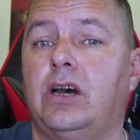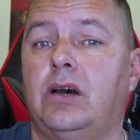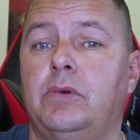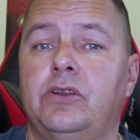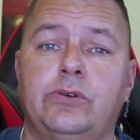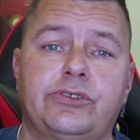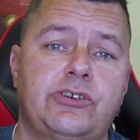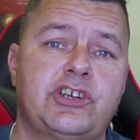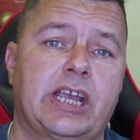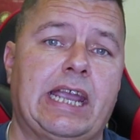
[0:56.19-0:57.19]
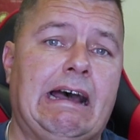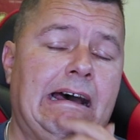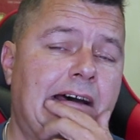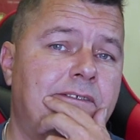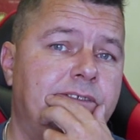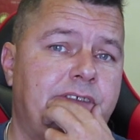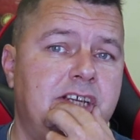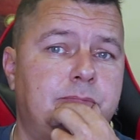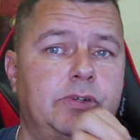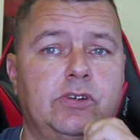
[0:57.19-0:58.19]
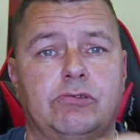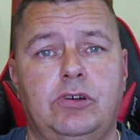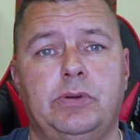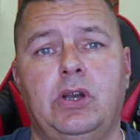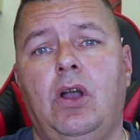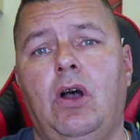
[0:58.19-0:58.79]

And also check out our Facebook group.